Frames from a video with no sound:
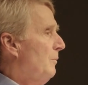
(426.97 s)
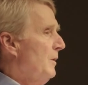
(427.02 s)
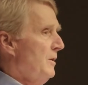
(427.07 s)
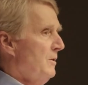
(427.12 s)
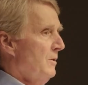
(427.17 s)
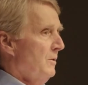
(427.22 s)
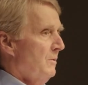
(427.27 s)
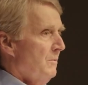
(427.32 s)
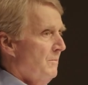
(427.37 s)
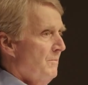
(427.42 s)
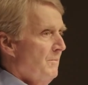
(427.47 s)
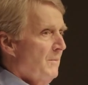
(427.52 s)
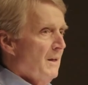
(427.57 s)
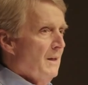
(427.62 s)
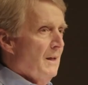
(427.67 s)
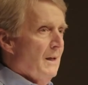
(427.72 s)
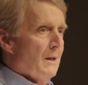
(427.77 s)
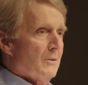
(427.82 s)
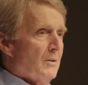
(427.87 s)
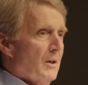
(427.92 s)
we do.
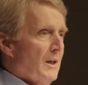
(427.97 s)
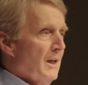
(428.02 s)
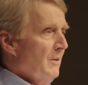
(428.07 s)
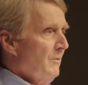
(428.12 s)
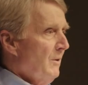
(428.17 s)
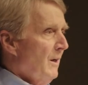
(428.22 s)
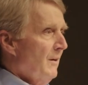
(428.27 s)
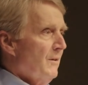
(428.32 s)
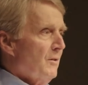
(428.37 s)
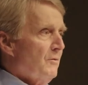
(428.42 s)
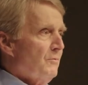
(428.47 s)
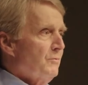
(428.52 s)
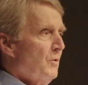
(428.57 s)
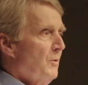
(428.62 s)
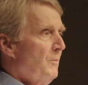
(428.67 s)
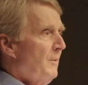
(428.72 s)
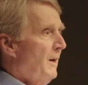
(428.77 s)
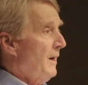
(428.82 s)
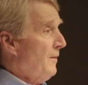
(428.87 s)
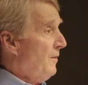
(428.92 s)
Looking around this
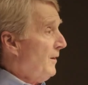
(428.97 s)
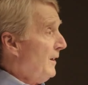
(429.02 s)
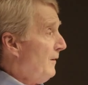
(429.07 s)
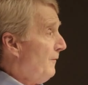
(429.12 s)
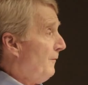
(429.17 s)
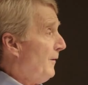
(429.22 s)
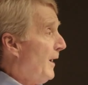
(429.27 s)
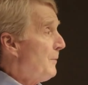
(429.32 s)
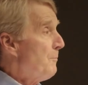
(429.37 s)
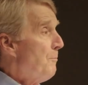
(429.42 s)
room, I think if